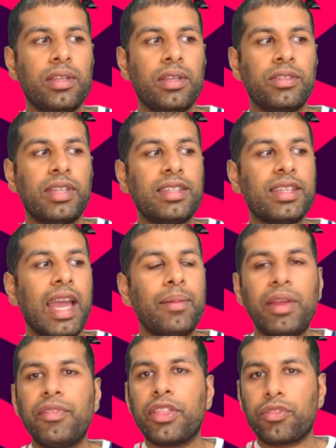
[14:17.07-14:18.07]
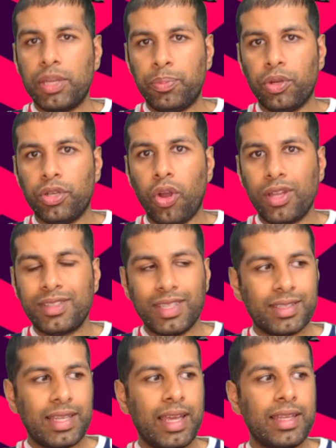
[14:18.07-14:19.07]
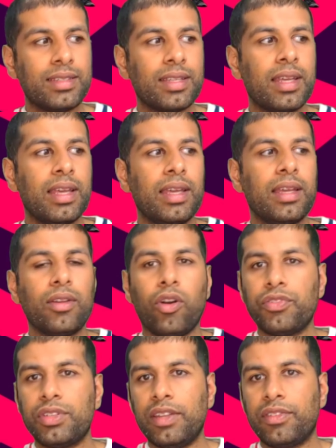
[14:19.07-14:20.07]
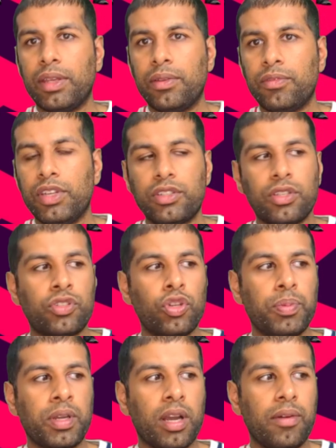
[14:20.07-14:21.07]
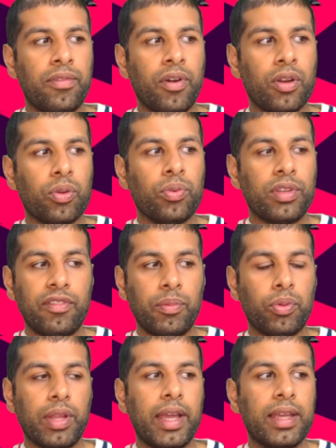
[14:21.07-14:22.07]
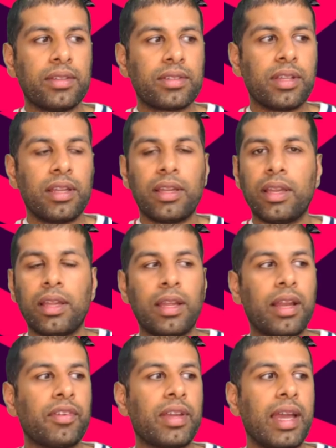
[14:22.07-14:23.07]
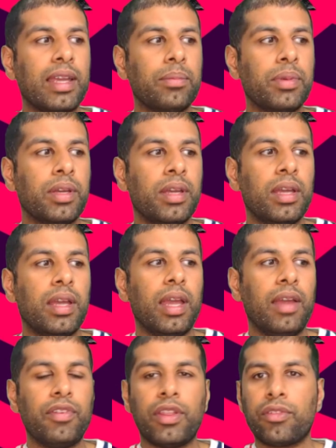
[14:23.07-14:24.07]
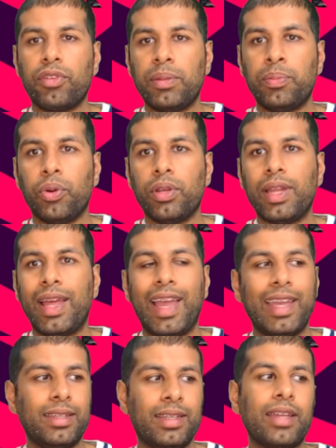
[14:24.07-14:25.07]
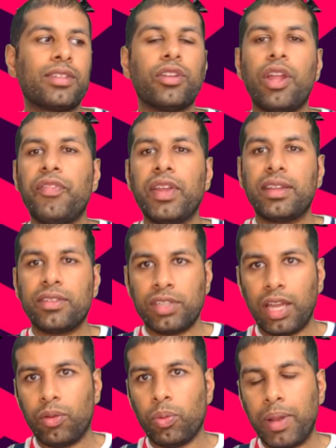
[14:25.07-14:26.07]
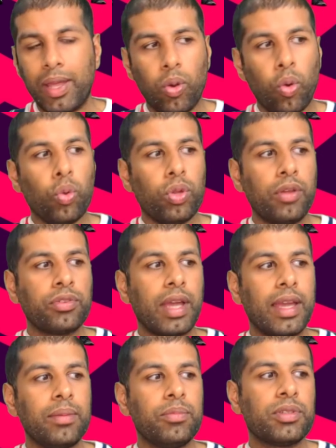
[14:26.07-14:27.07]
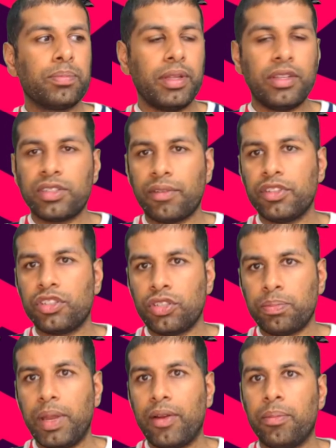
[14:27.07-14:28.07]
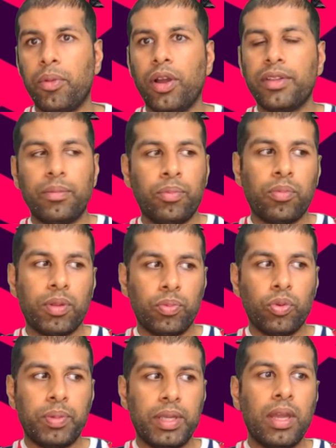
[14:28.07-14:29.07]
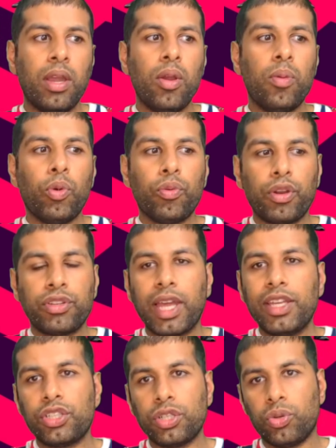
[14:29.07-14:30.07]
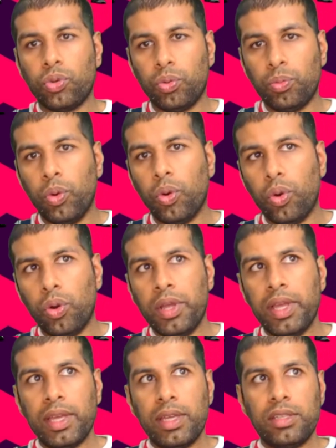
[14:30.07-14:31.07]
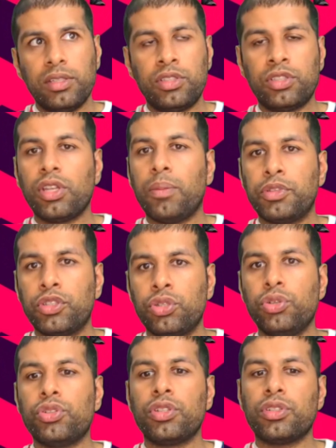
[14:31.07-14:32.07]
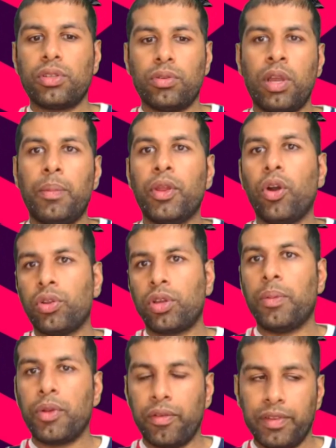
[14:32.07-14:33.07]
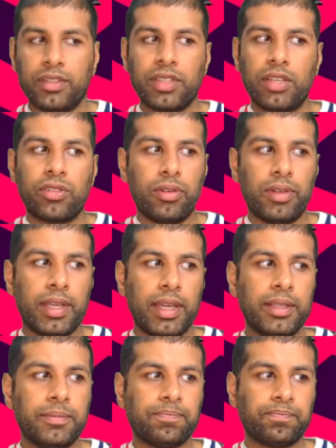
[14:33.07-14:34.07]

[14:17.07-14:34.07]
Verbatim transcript: so that's a game every three point nine six days. Obviously, if they reach the Super Cup final, Liverpool that is, then he'll have a game every three point eight days. Now, I don't think Salah will play all those games, but there's something to just bear in mind that probably will be more rotation or more substitutions coming on, coming off, et cetera. Okay,